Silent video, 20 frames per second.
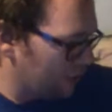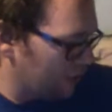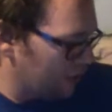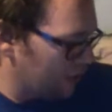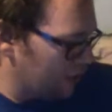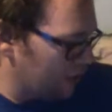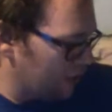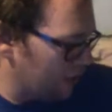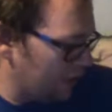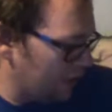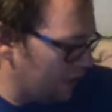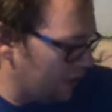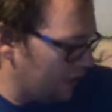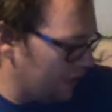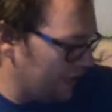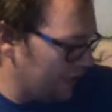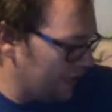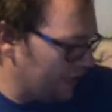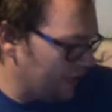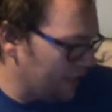Uh, yeah, I
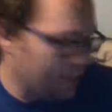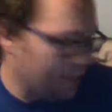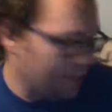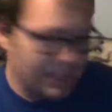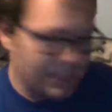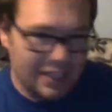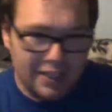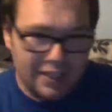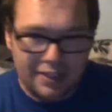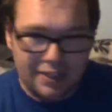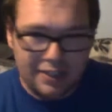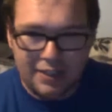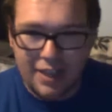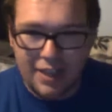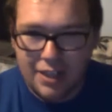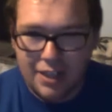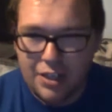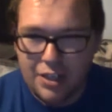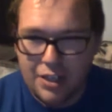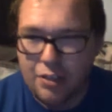can't really say
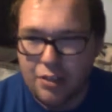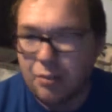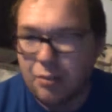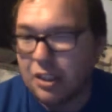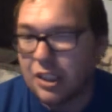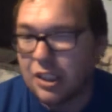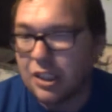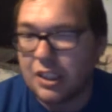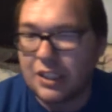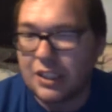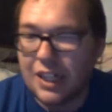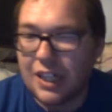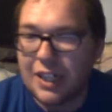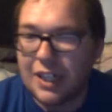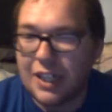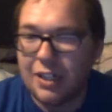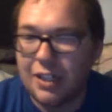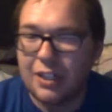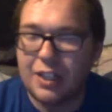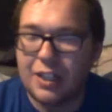not too much
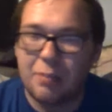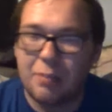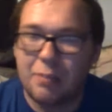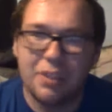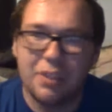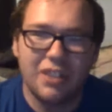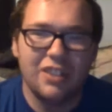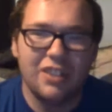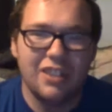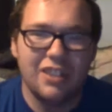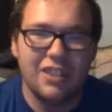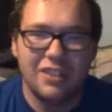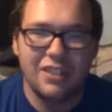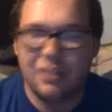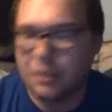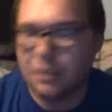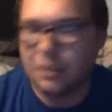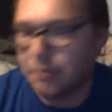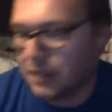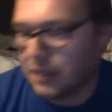design on there, but there is a
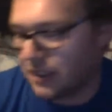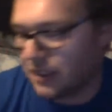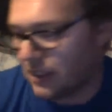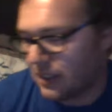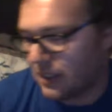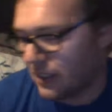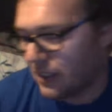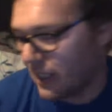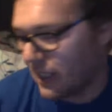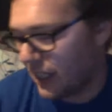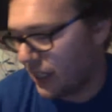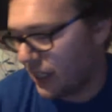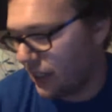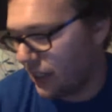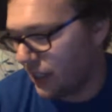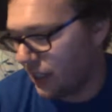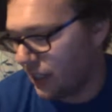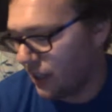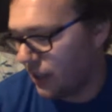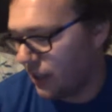little bit
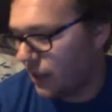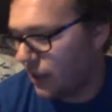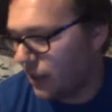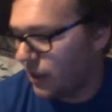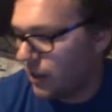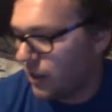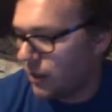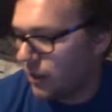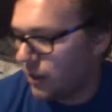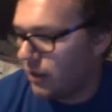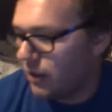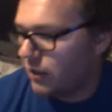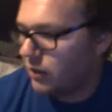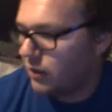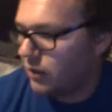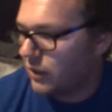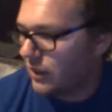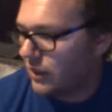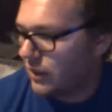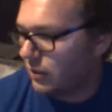design.
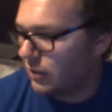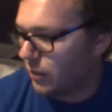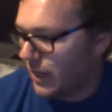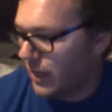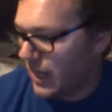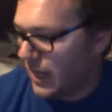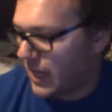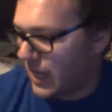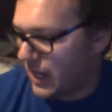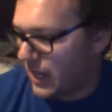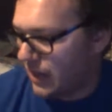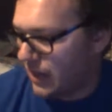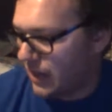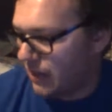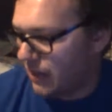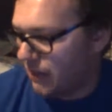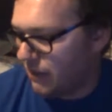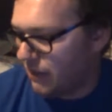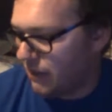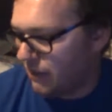So next we
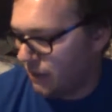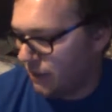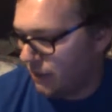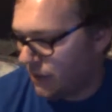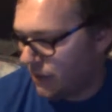have...